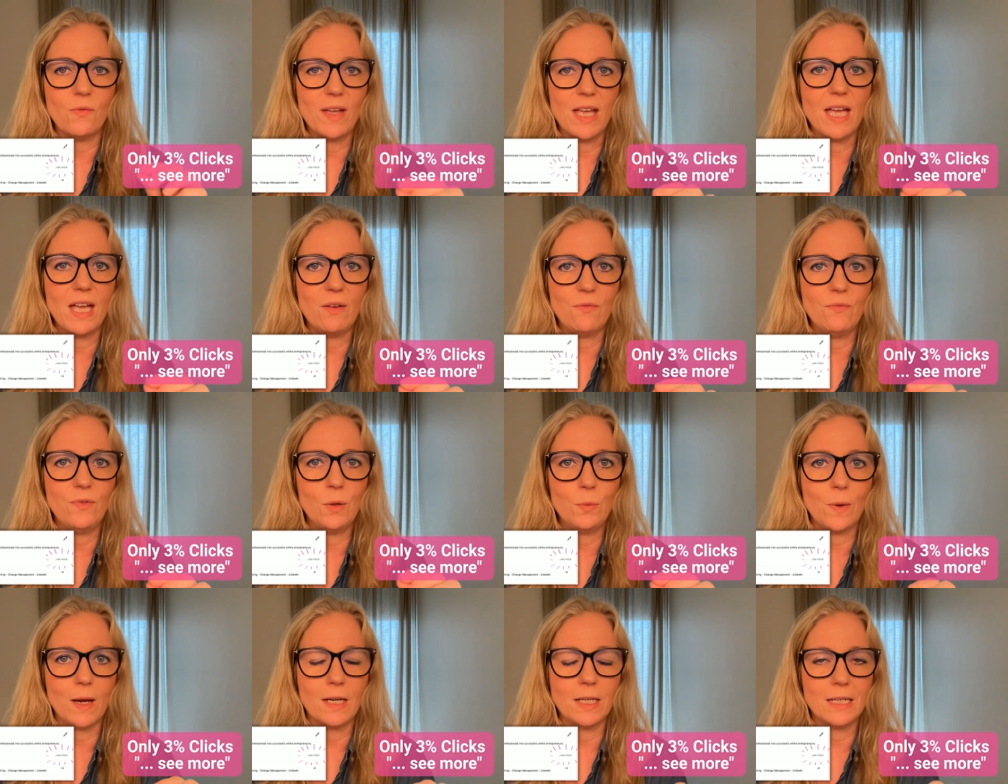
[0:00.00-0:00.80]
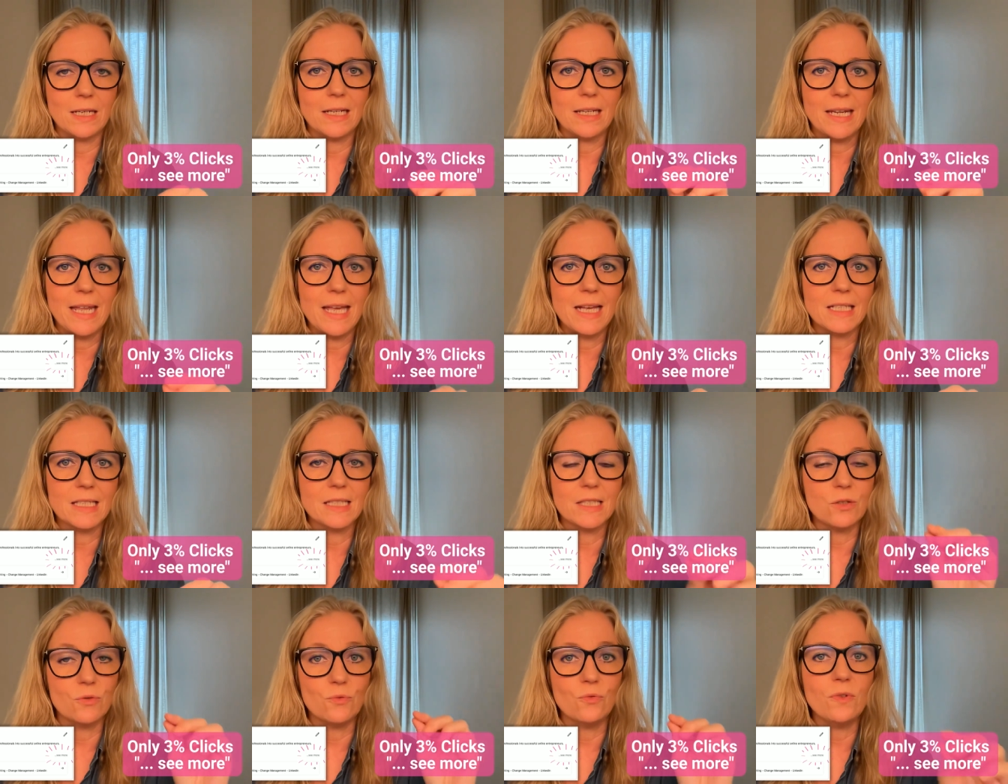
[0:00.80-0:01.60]
of everyone
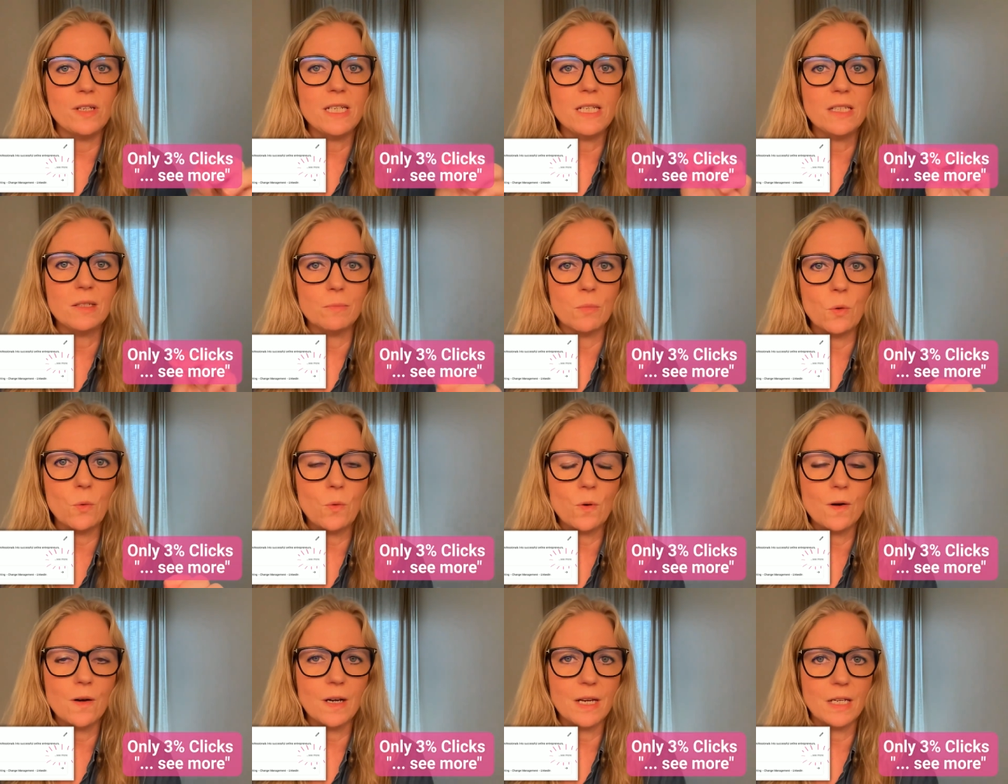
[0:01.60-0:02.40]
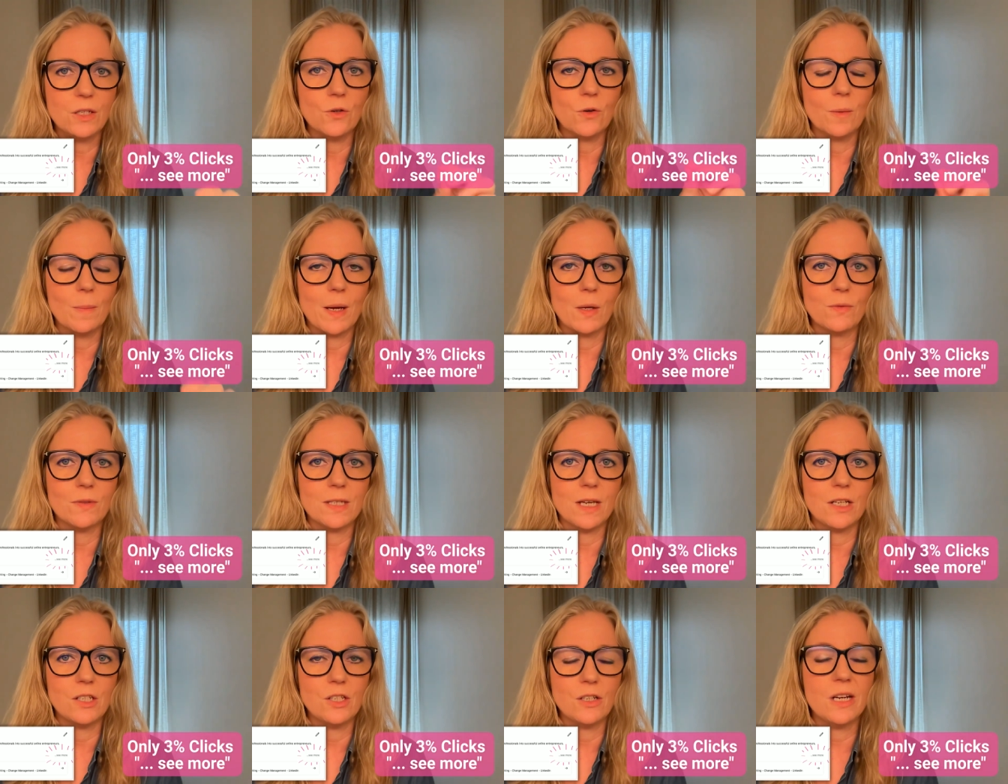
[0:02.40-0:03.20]
clicks read more in your
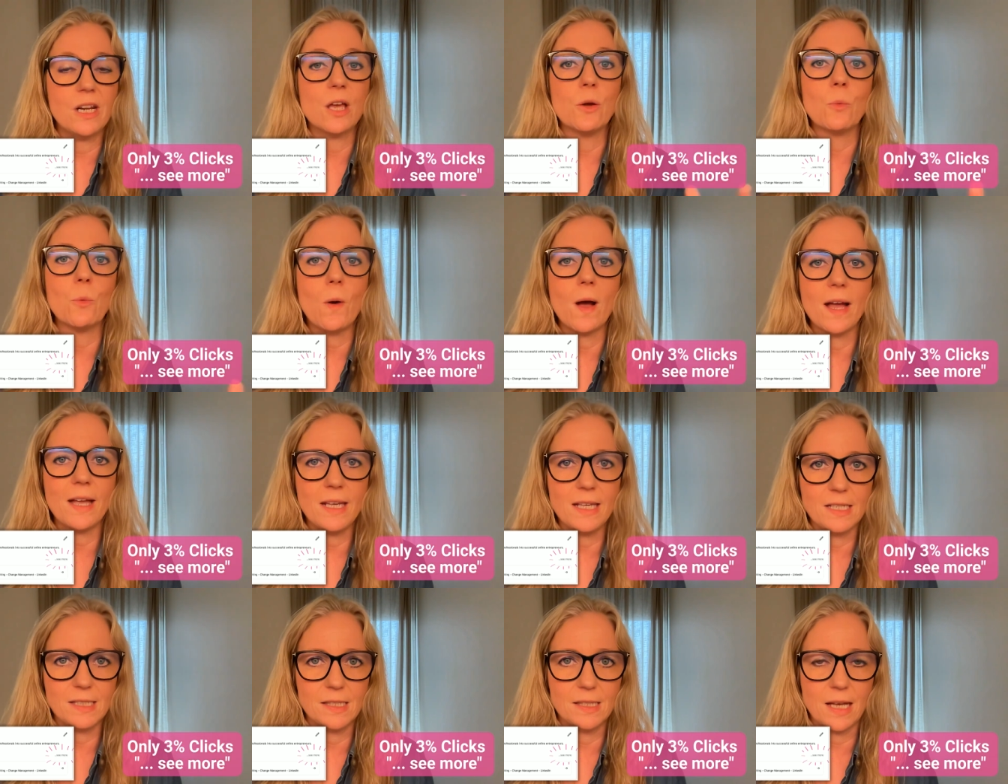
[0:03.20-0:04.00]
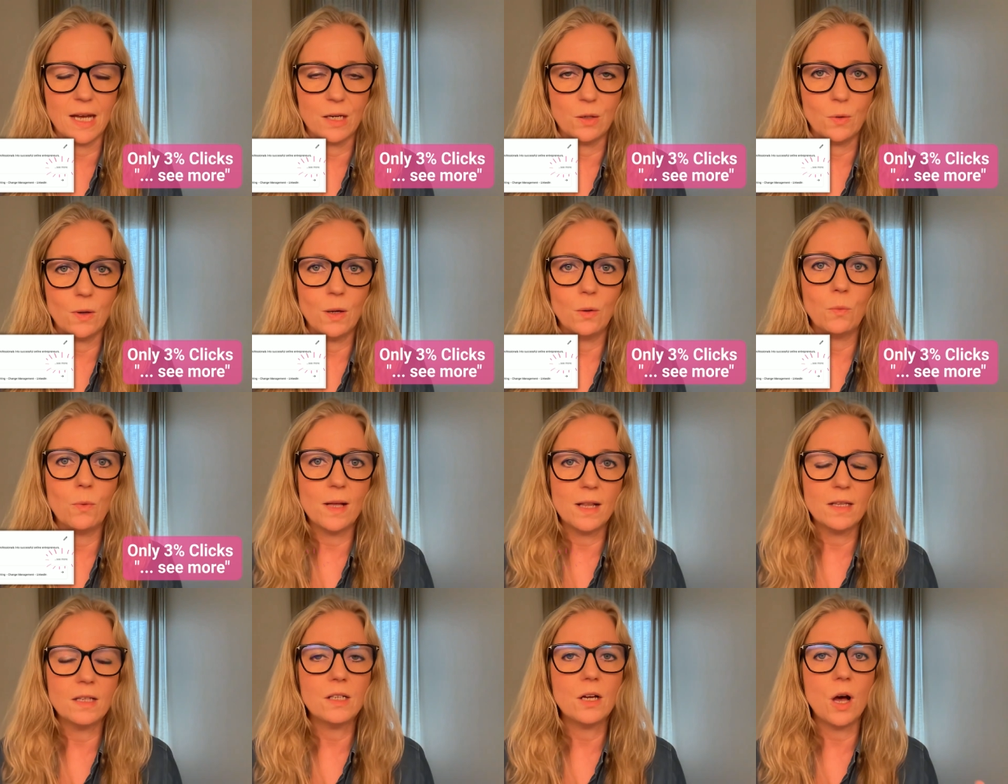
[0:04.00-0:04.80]
about section. And why is that?
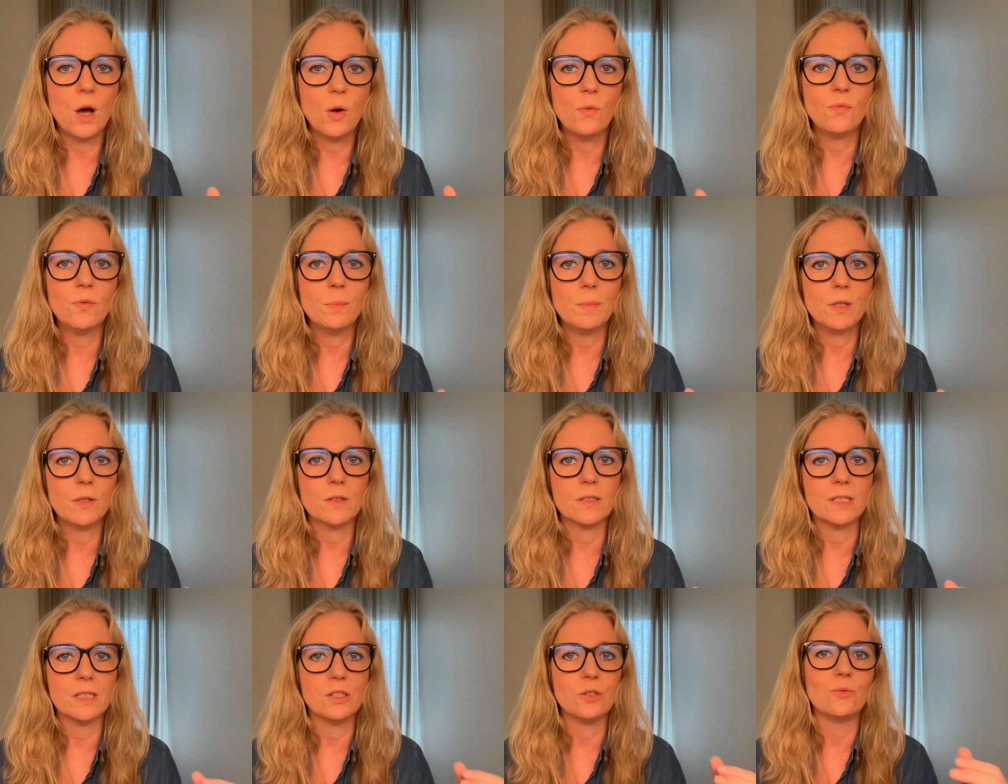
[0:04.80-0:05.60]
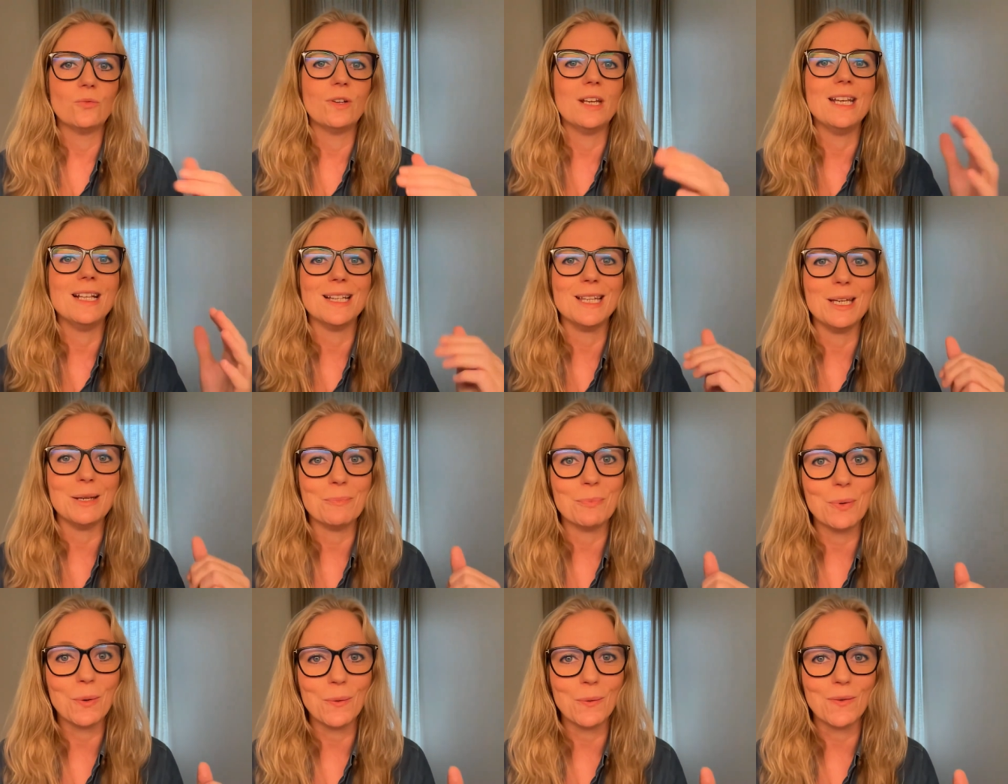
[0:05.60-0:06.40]
Well, often because it's
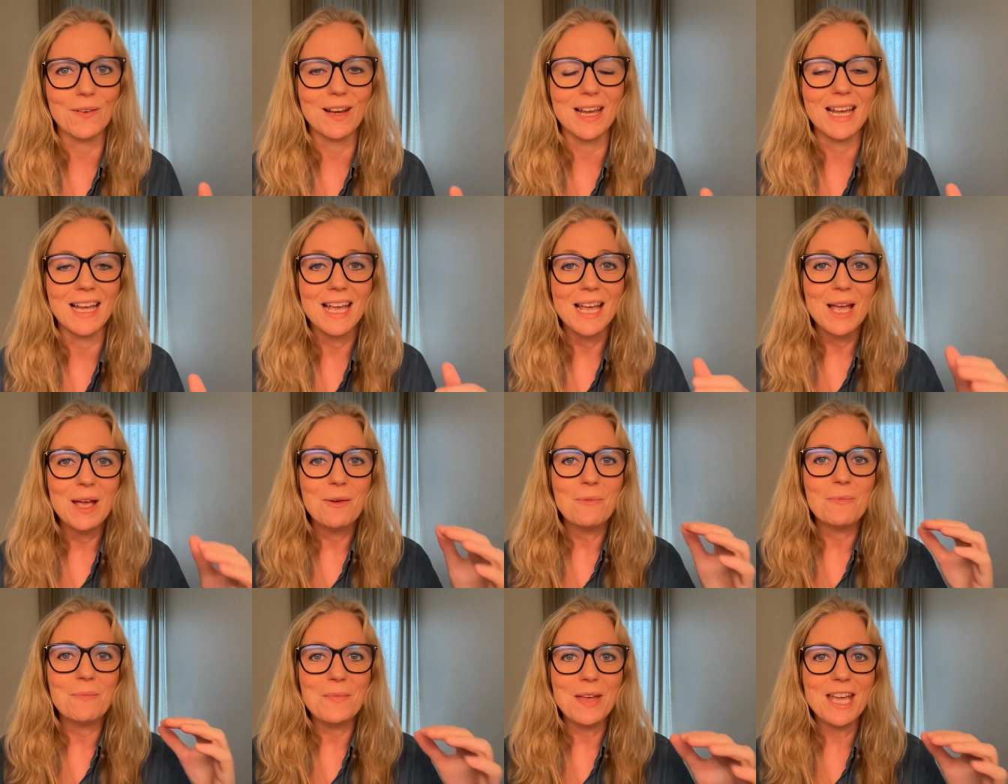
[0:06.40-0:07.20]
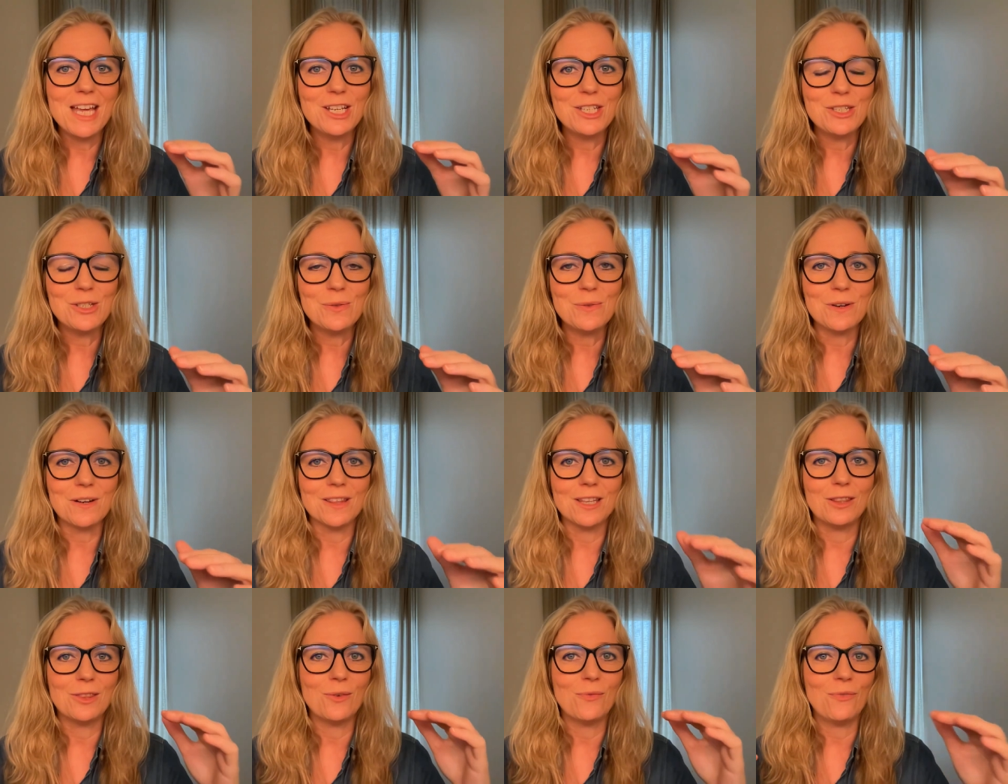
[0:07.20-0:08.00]
really boring. Make
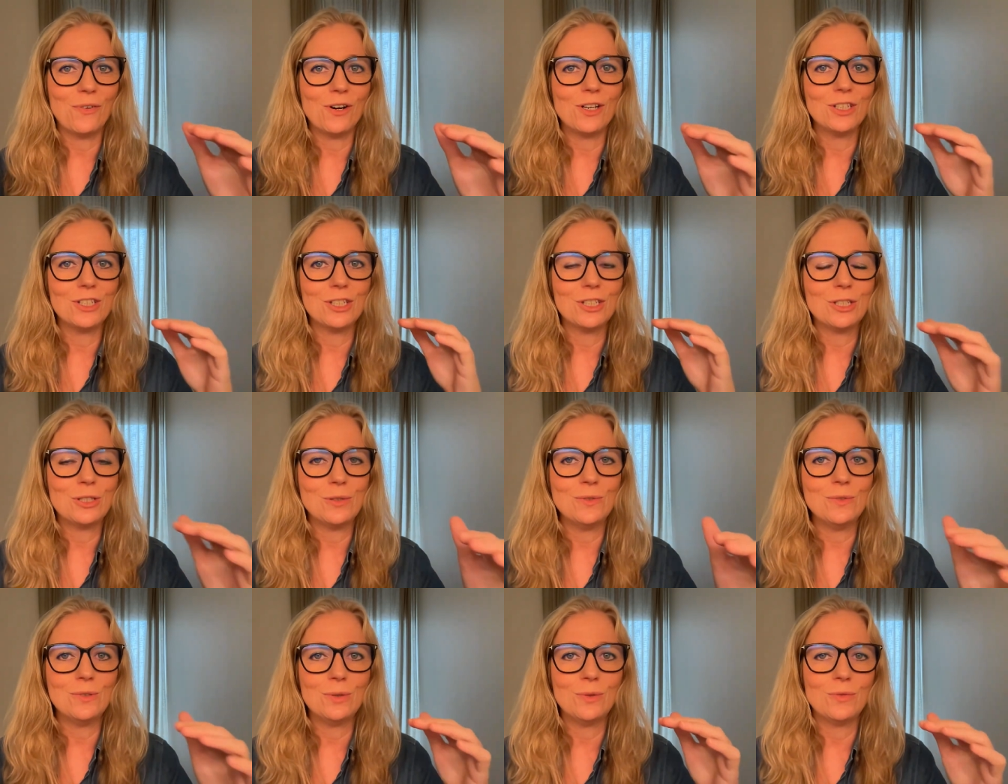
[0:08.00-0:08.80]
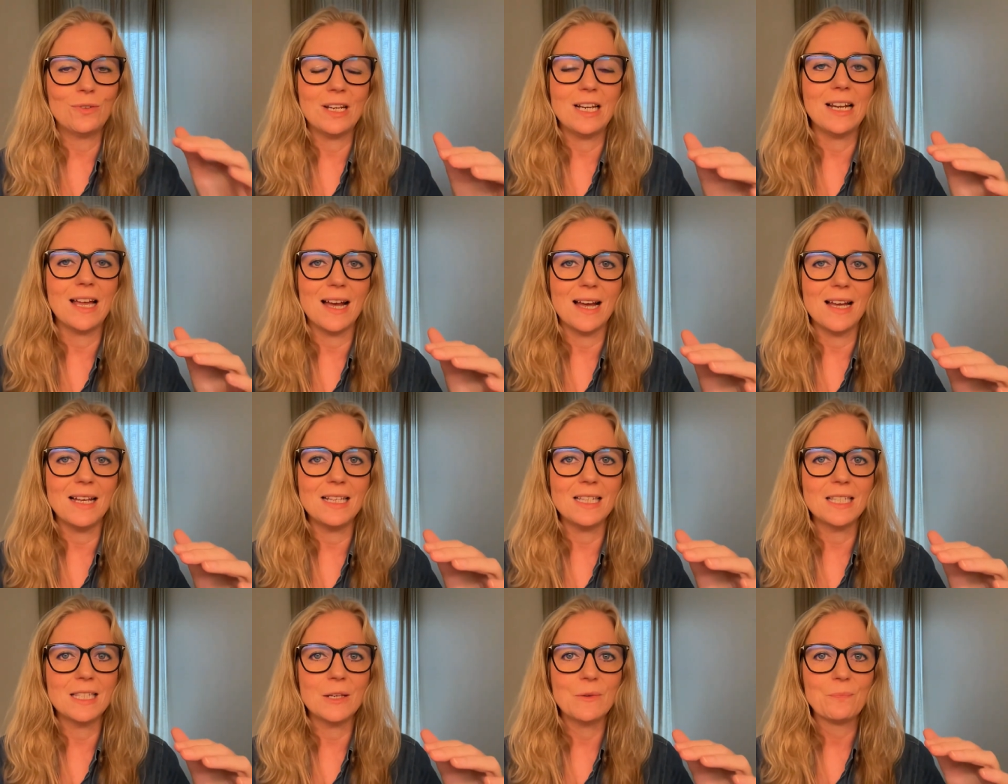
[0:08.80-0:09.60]
sure that the first 2 to 3
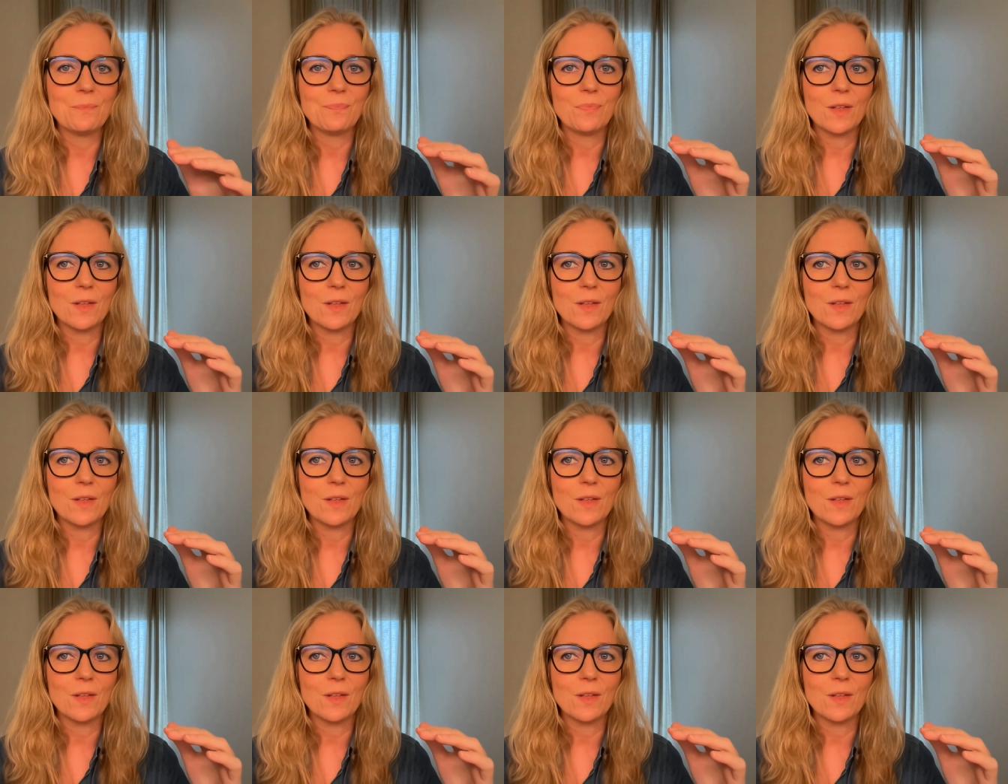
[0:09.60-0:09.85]
lines